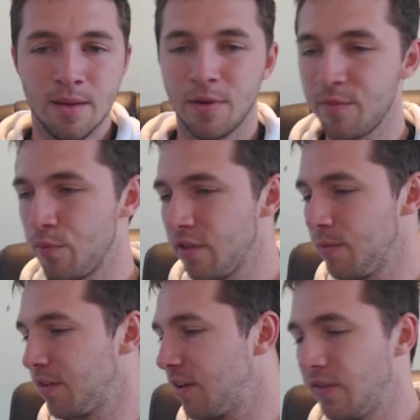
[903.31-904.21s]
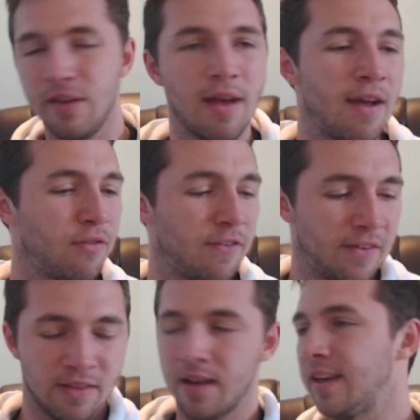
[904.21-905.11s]
But I've pretty much given you
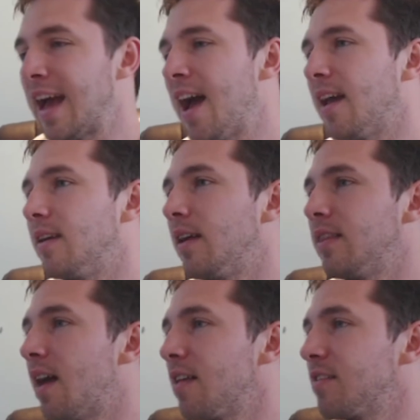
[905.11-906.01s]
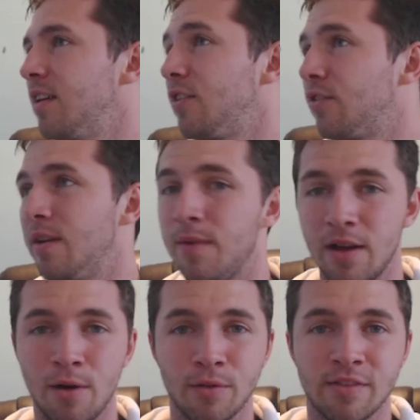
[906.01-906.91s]
everything that I can. Like, that's literally my
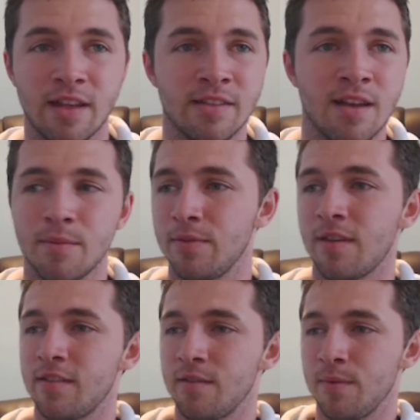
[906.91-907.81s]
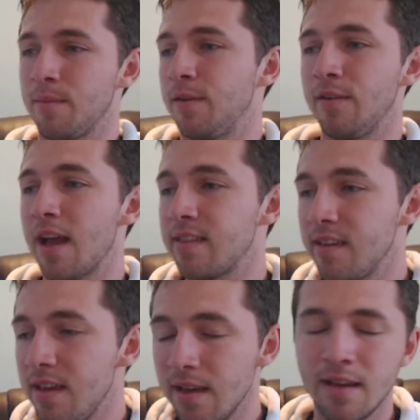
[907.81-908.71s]
whole setup. This is my Blue
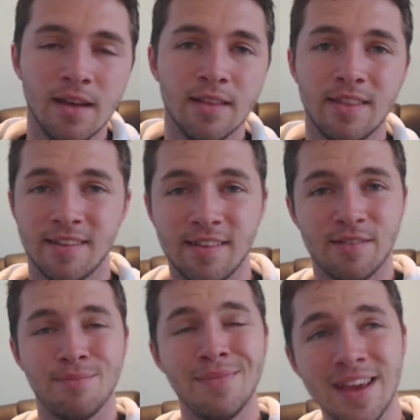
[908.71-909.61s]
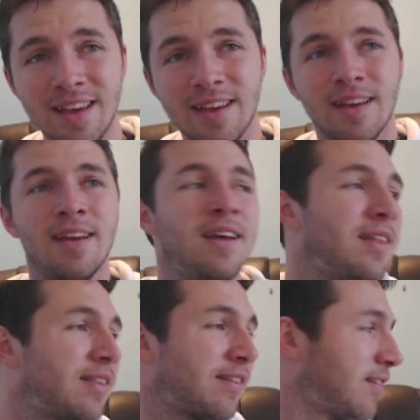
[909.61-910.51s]
Yeti. This is me.
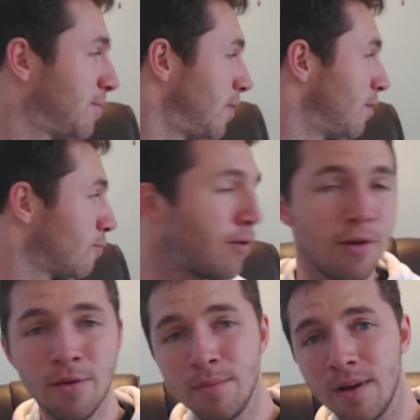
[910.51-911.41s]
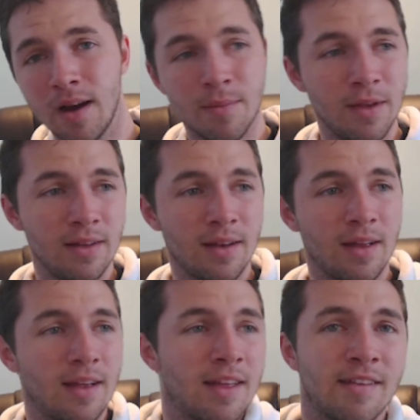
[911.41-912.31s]
This is my room. I mean,
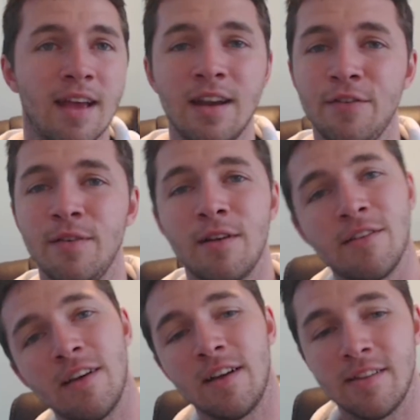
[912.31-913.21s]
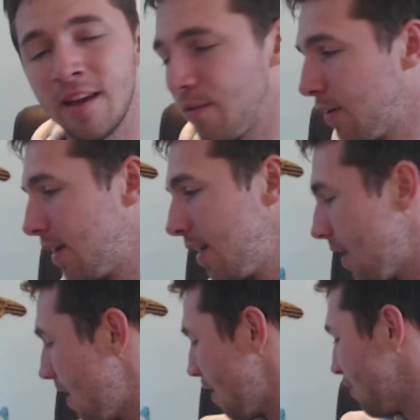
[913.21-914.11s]
like, is there anything else I could say, really?
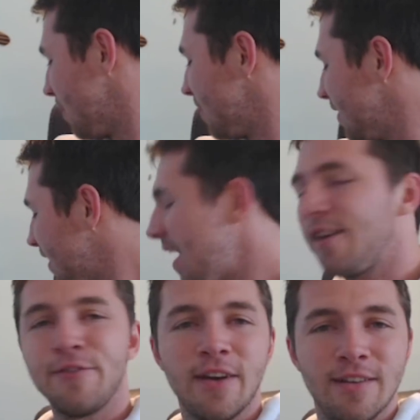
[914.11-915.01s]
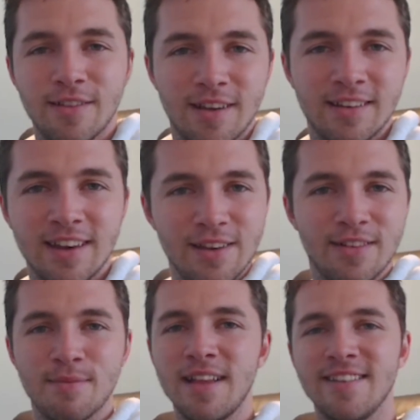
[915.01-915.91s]
Oh, headphones. I didn't
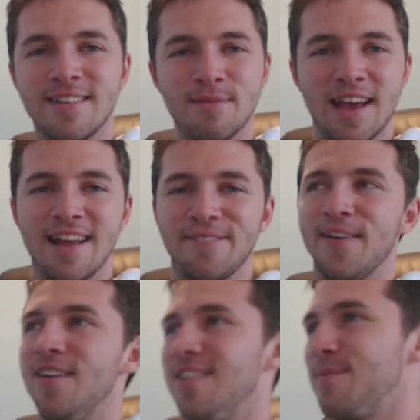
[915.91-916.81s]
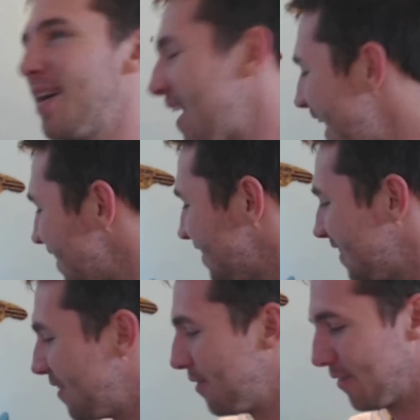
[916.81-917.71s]
even mention my headphones, but I
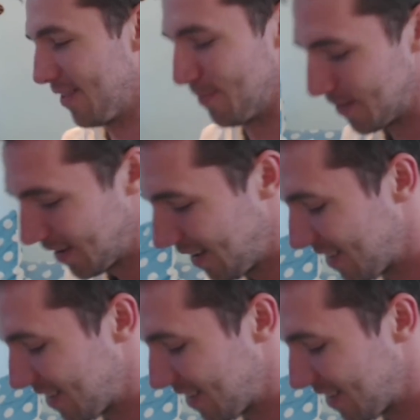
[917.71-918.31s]
actually Googled them.